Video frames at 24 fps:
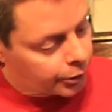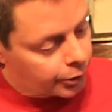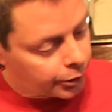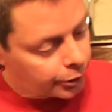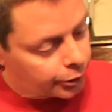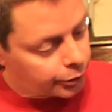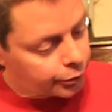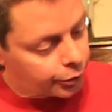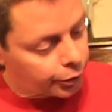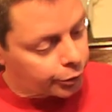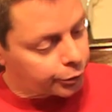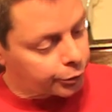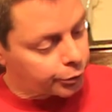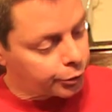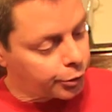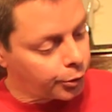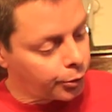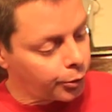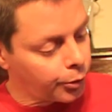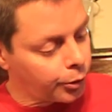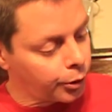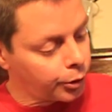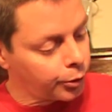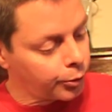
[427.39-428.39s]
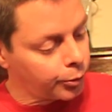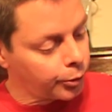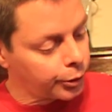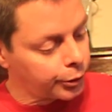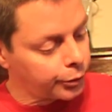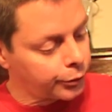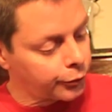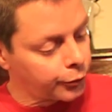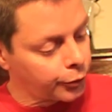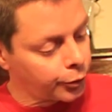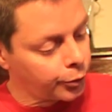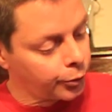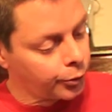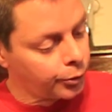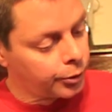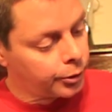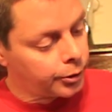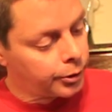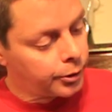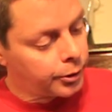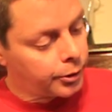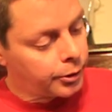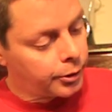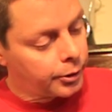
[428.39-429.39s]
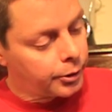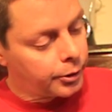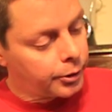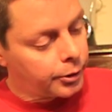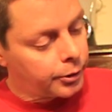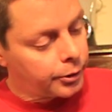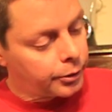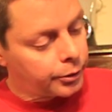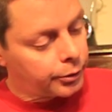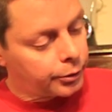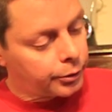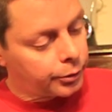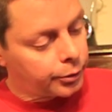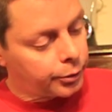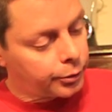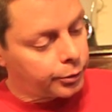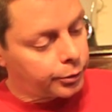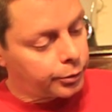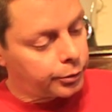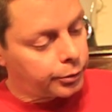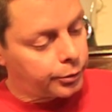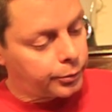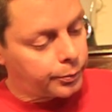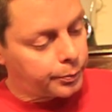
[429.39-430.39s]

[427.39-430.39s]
It doesn't go all the way through, so it's